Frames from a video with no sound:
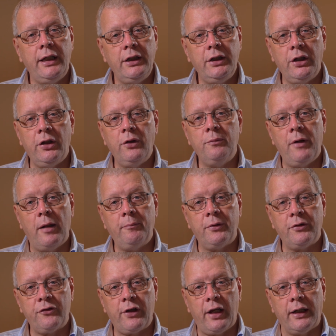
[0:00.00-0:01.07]
EU
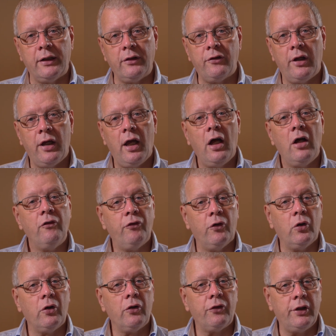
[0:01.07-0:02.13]
member state
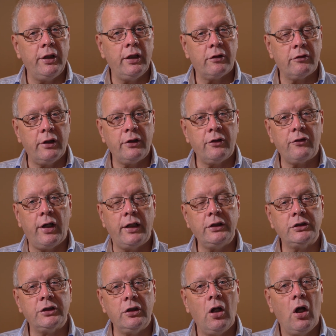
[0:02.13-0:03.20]
for the
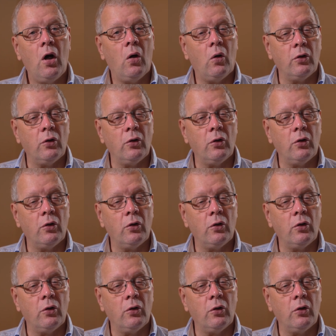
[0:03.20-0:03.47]
accreditation